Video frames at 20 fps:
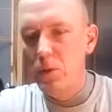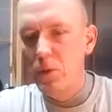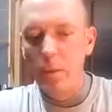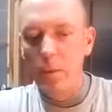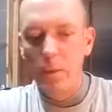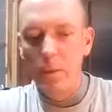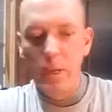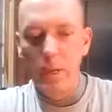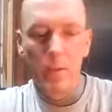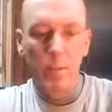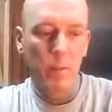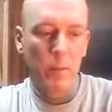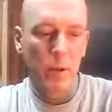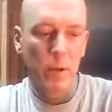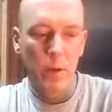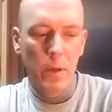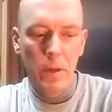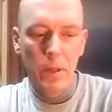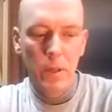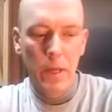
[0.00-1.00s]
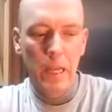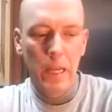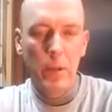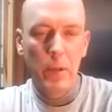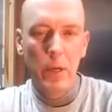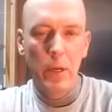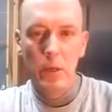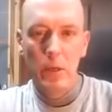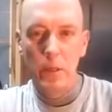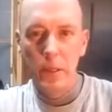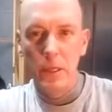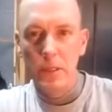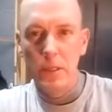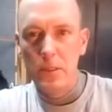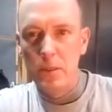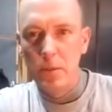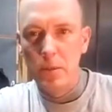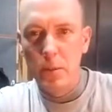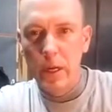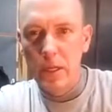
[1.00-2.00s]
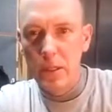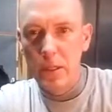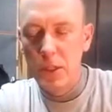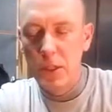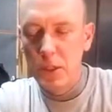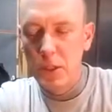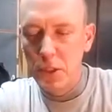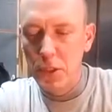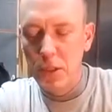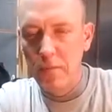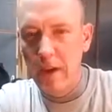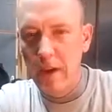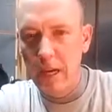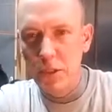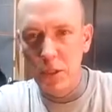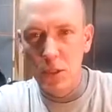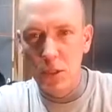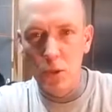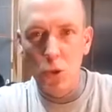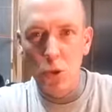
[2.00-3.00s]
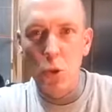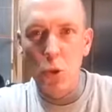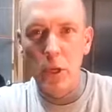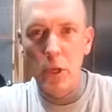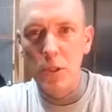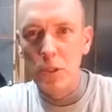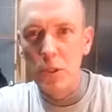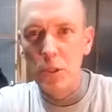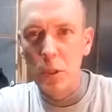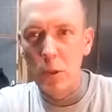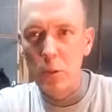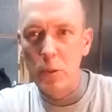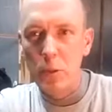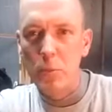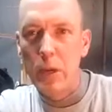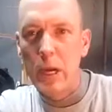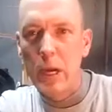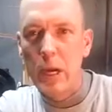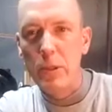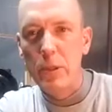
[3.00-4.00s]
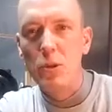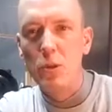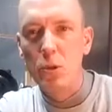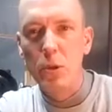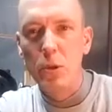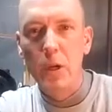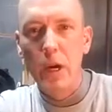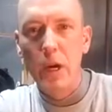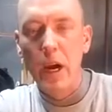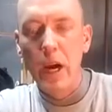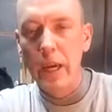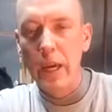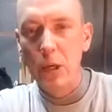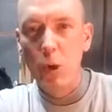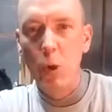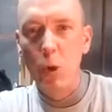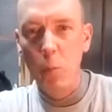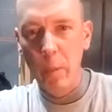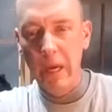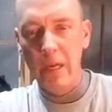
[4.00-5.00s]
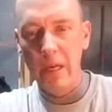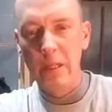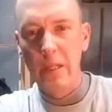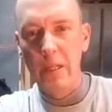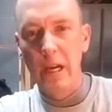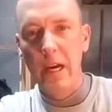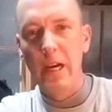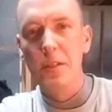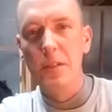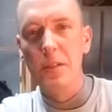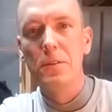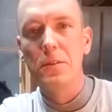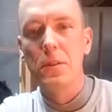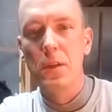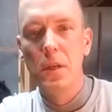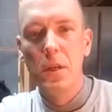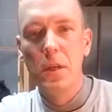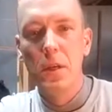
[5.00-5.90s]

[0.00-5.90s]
I mean, I remember, I think my earliest recollection of actually enjoying sewing was probably in junior high in home ec class.